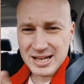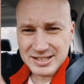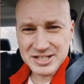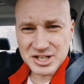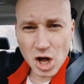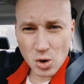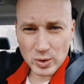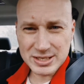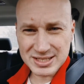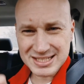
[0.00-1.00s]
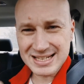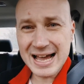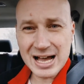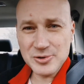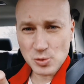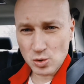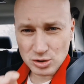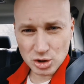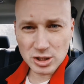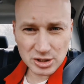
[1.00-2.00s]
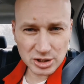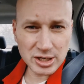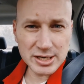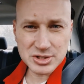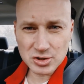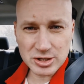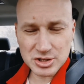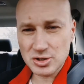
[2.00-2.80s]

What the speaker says: doesn't always sound or look good on search.